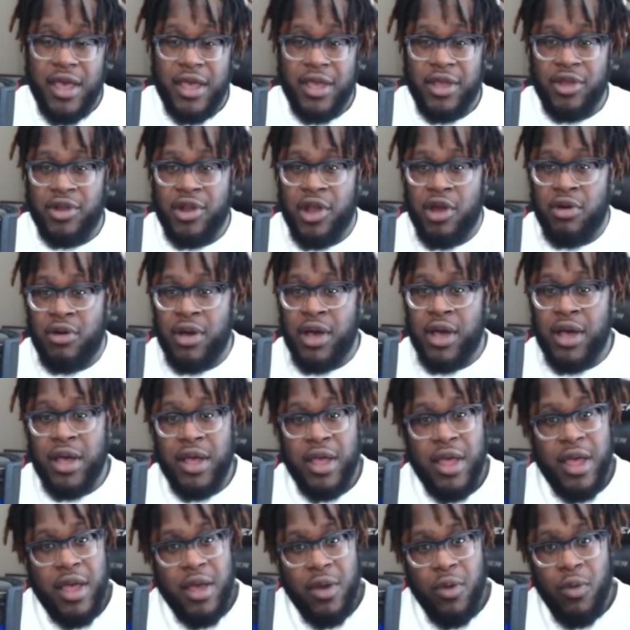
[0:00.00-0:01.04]
You know, uh,
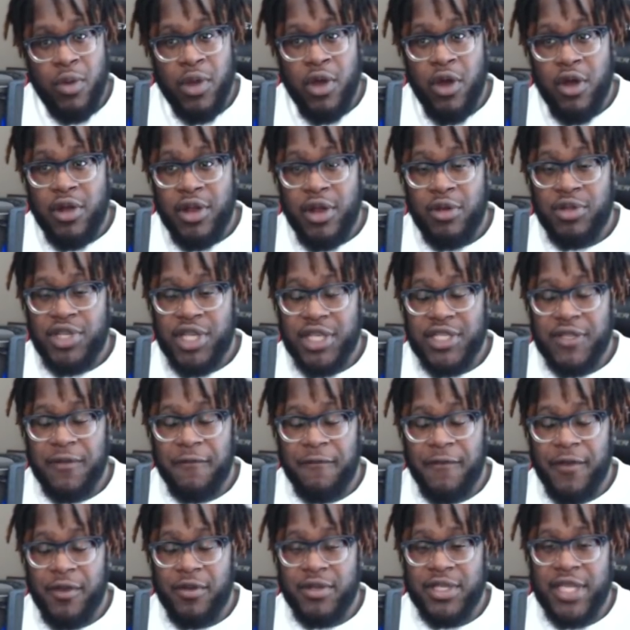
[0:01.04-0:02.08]
we all know Justin
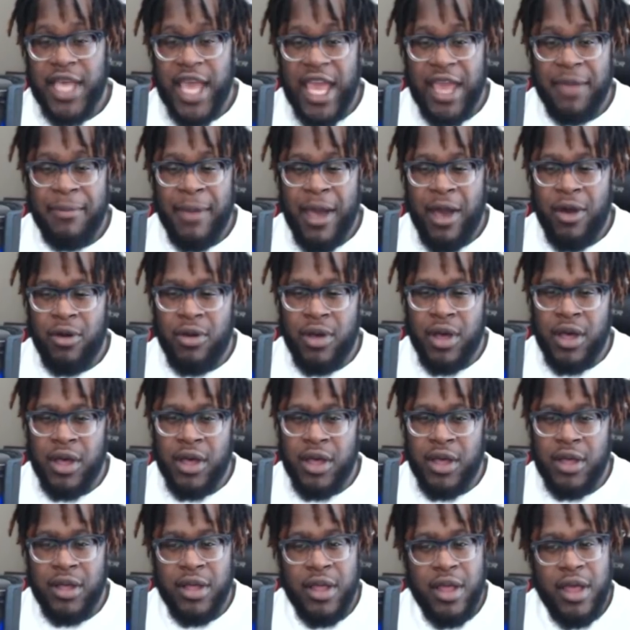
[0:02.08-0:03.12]
Fields came out
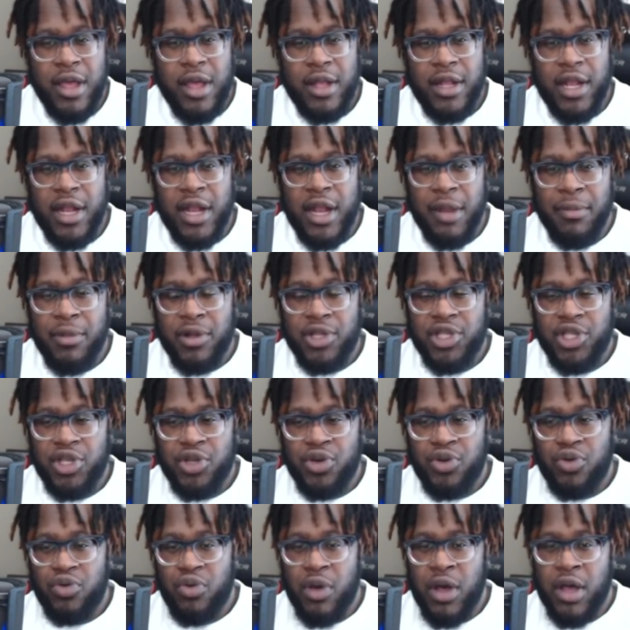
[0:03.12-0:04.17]
uh, the number
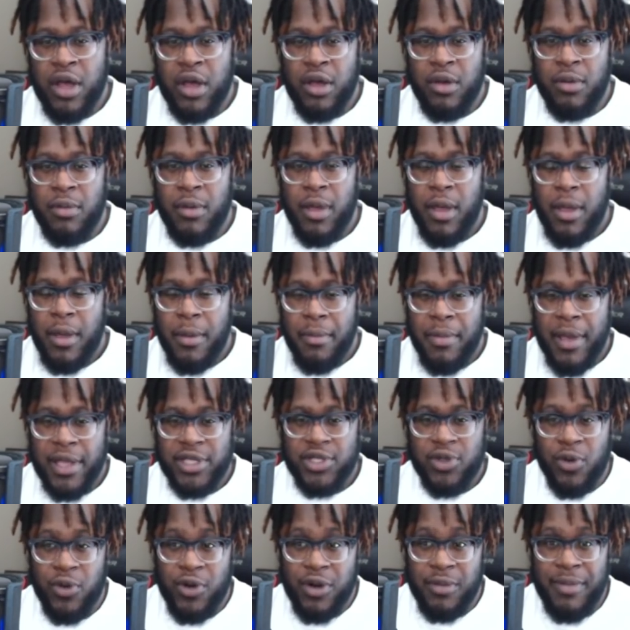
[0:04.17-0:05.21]
two uh,
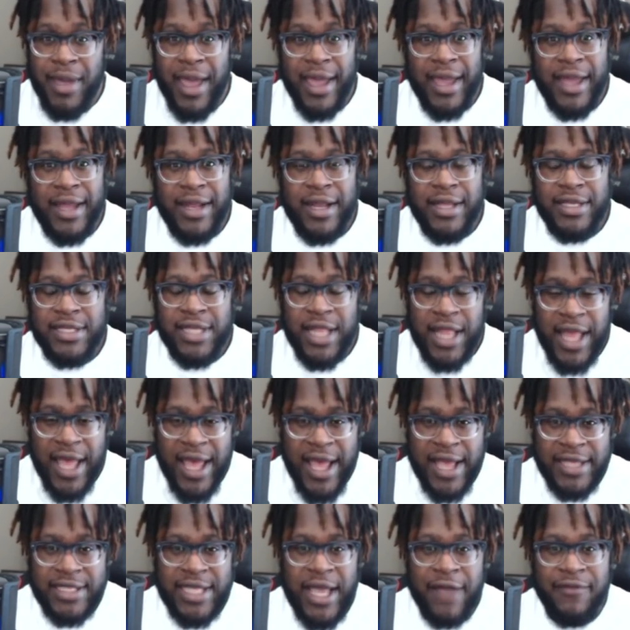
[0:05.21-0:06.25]
best quarterback in his
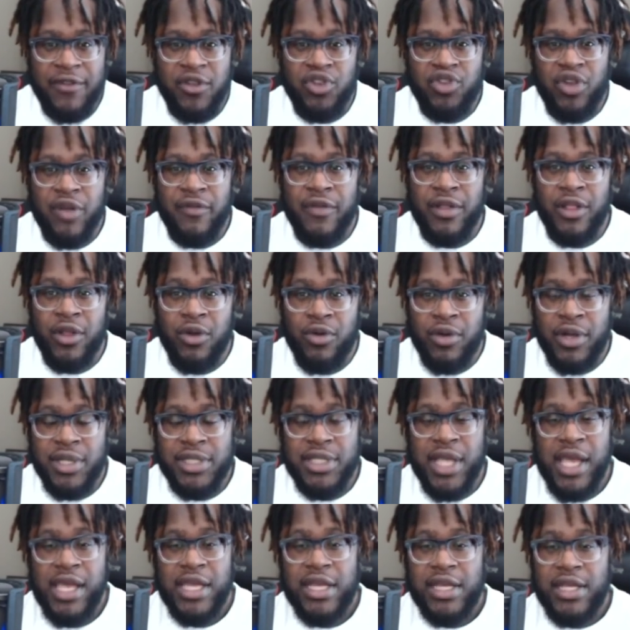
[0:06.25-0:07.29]
class after Trevor
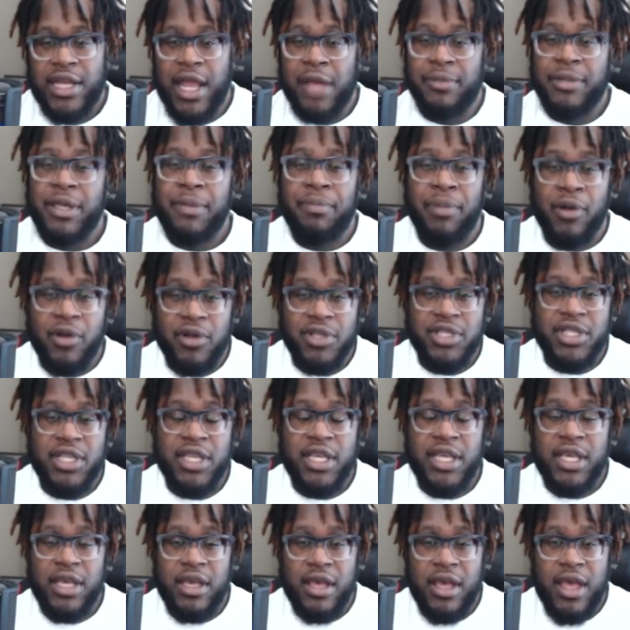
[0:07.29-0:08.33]
Lawrence. Now, me
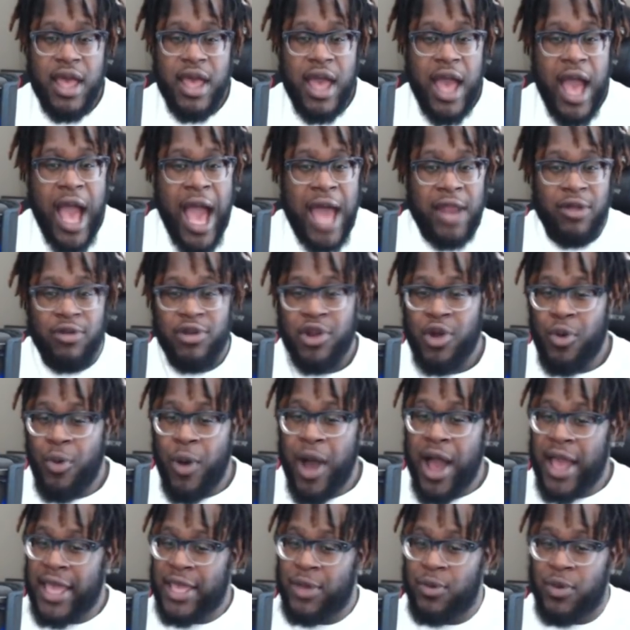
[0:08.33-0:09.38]
personally, I don't know
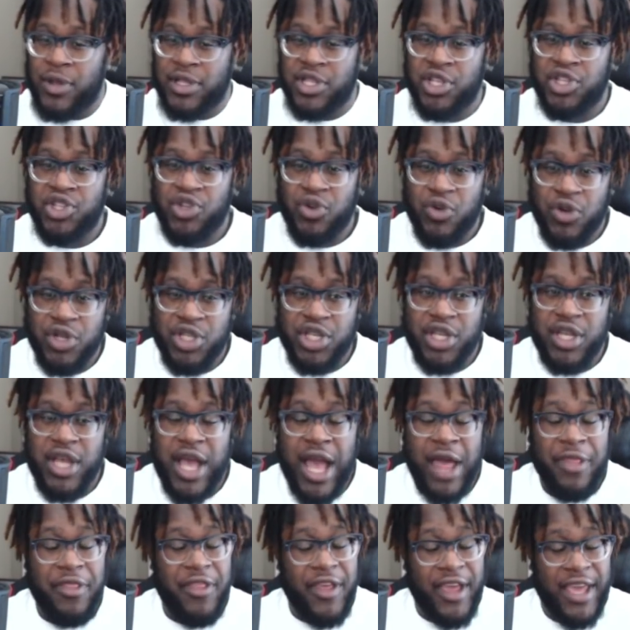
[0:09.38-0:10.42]
why he went to Georgia.
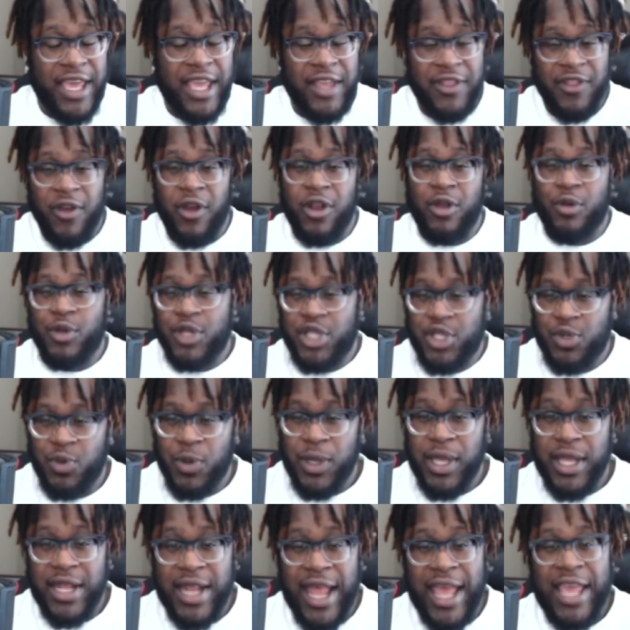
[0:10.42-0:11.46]
I think he thought it was
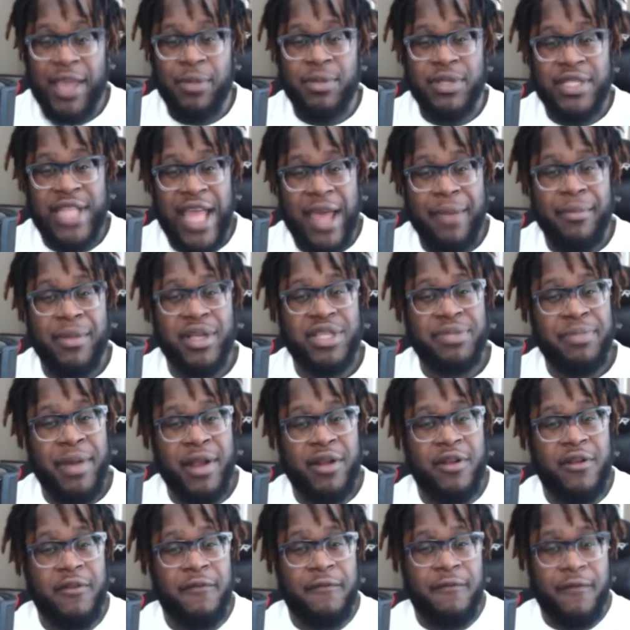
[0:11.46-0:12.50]
sweet and that he was that much
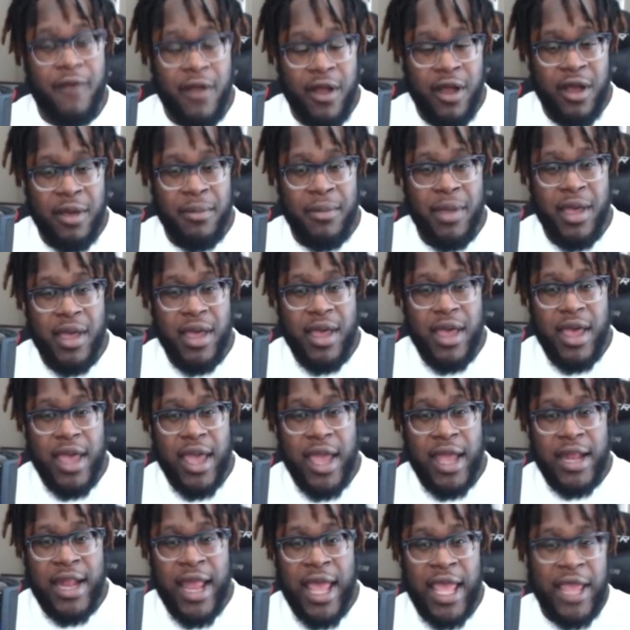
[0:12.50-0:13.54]
better than Fromm,
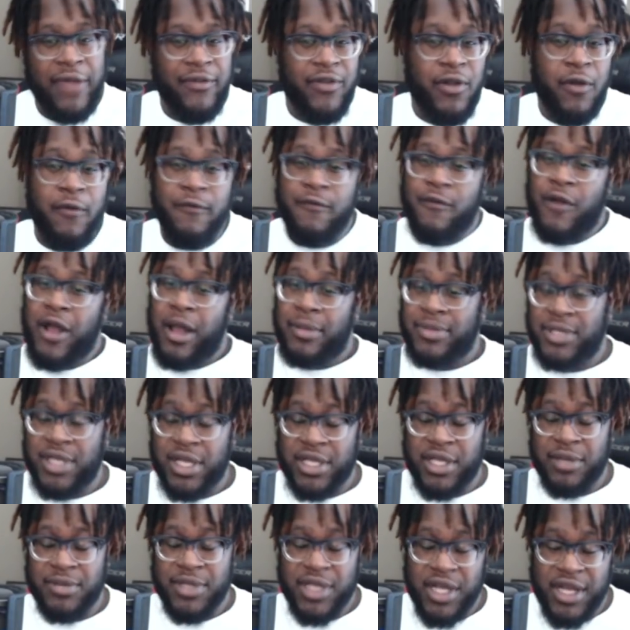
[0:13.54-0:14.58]
and that even though Fromm took
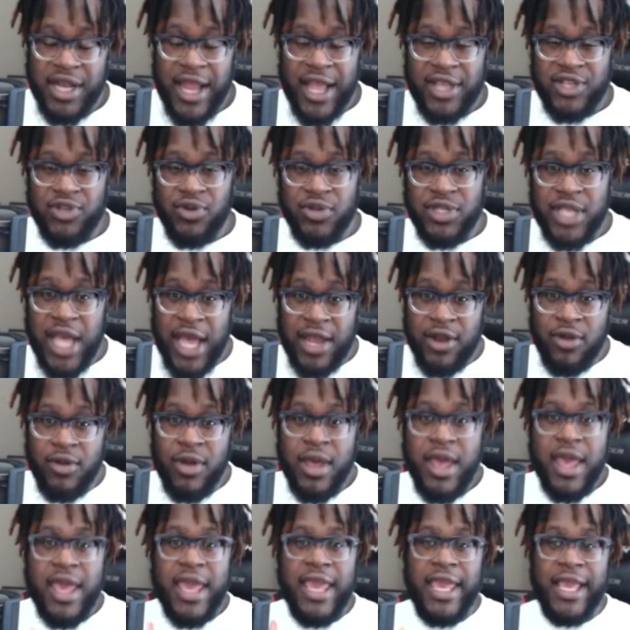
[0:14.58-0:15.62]
them to the national title,
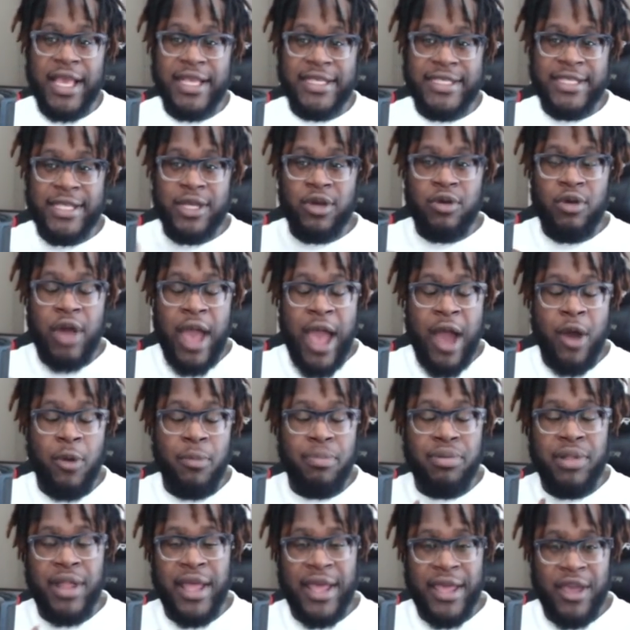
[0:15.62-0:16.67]
he could still
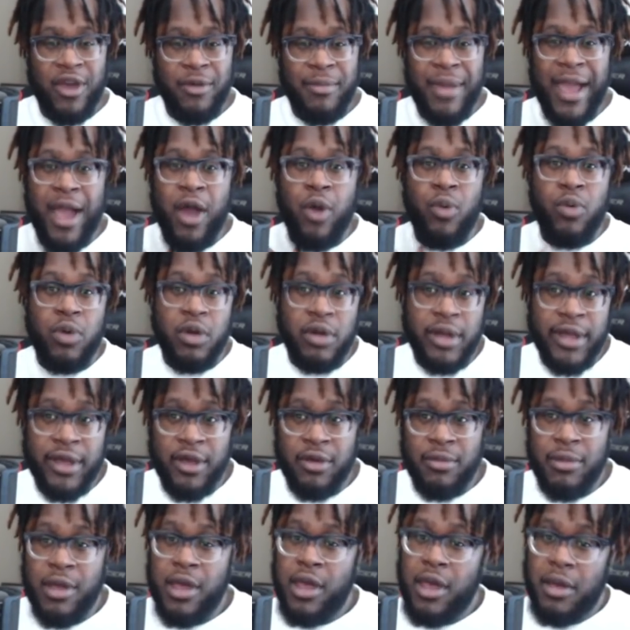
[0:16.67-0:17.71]
outplay him, outwork
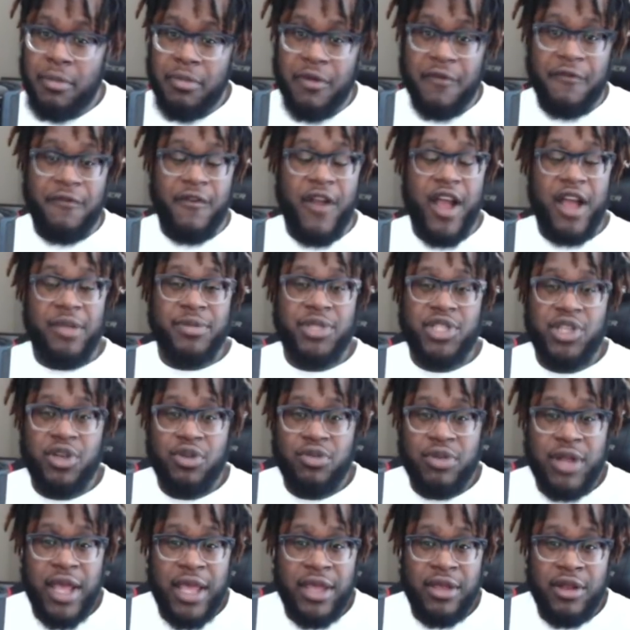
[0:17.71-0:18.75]
him. But Fromm
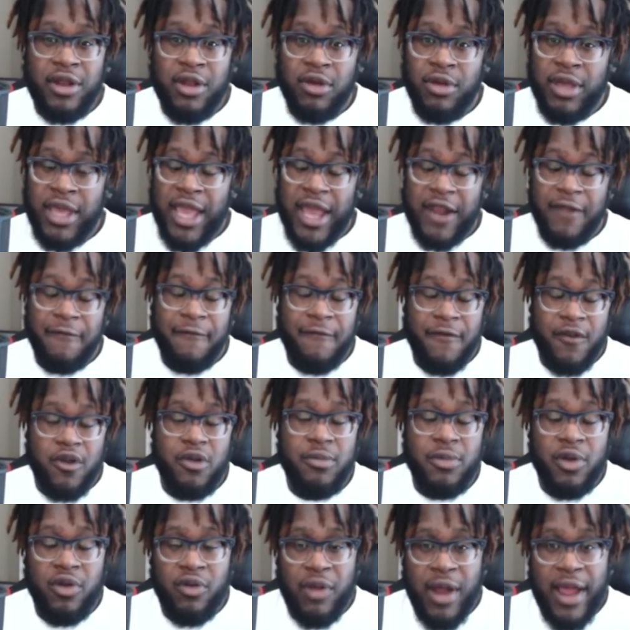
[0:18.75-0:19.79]
showed that you know he had a
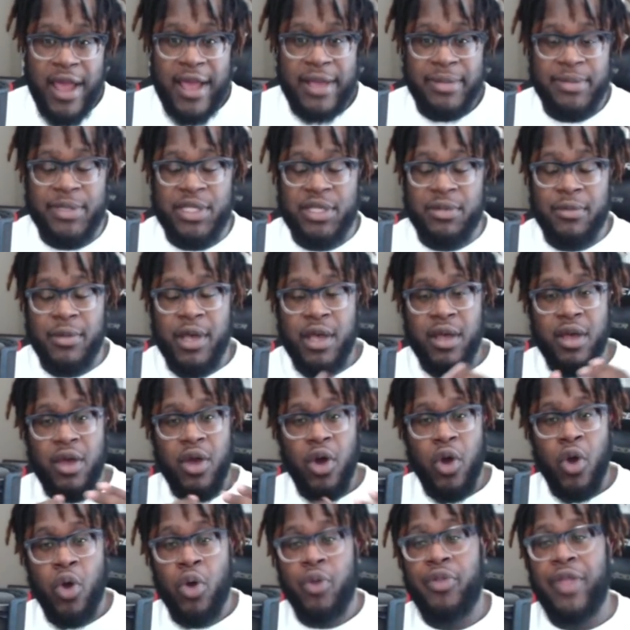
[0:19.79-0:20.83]
firm grasp
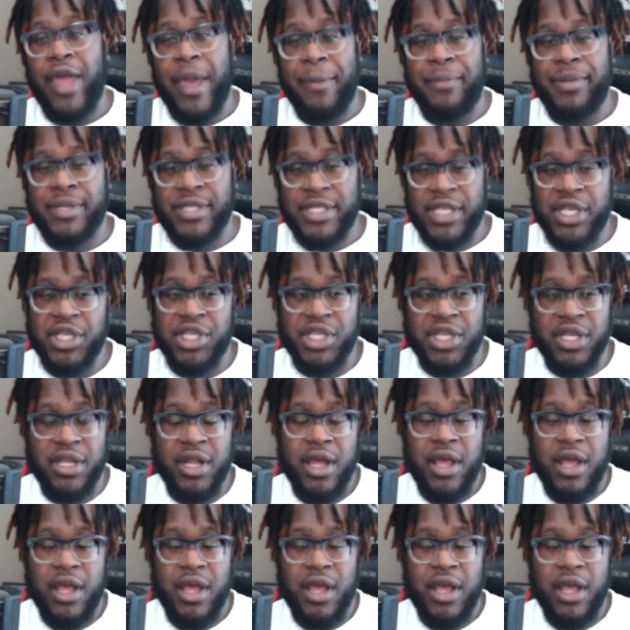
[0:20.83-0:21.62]
on that position.